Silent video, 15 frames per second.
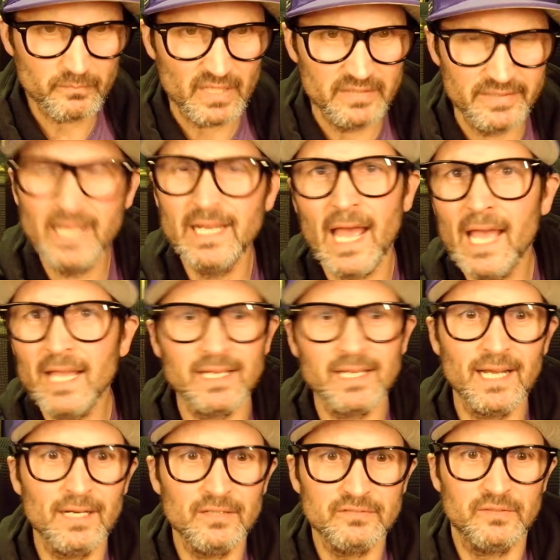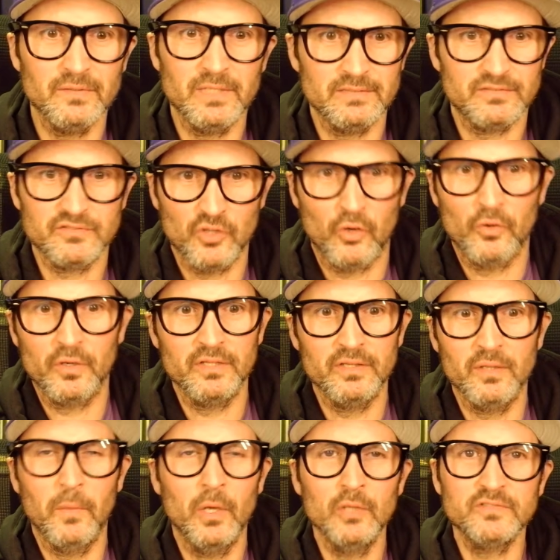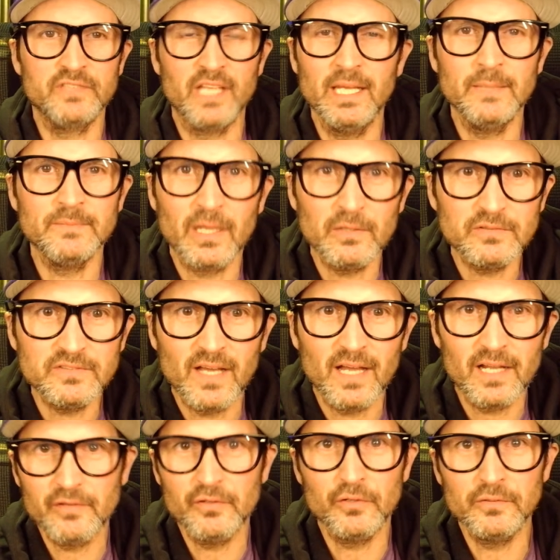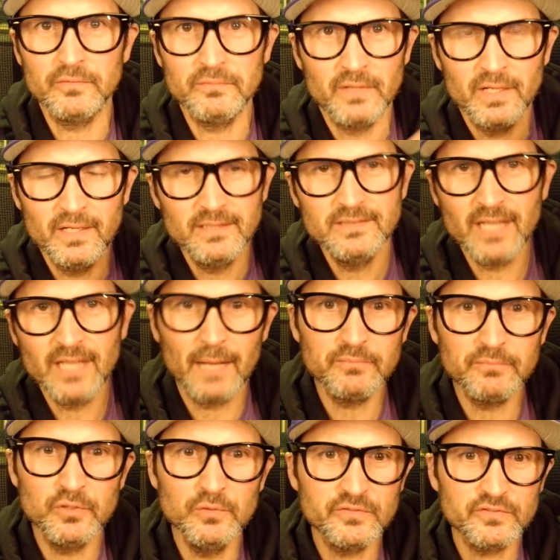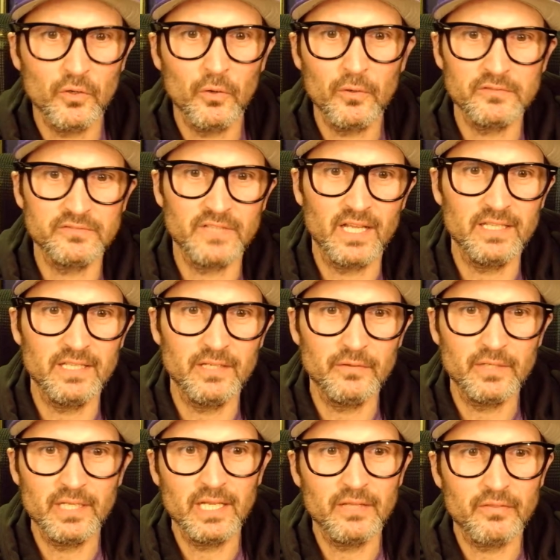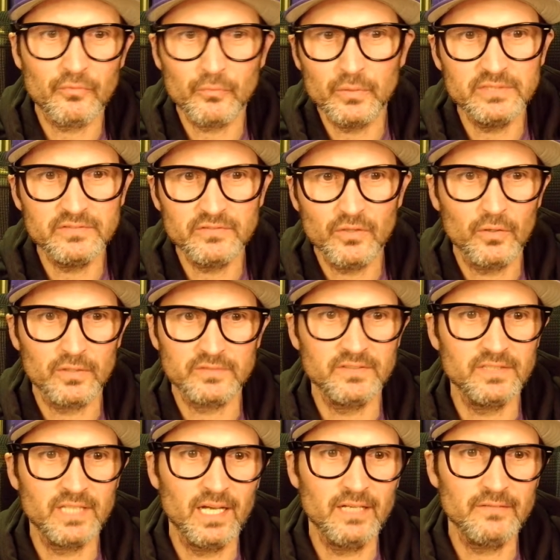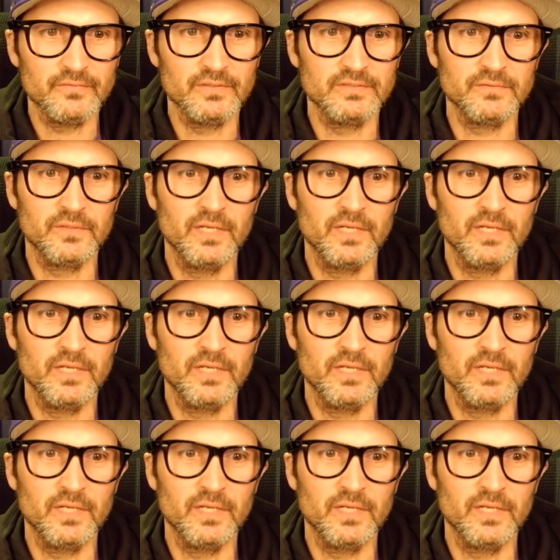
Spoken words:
Nate Ackenhausen started the most games outside of your top 2 starters that year, and he had 3 starts in conference.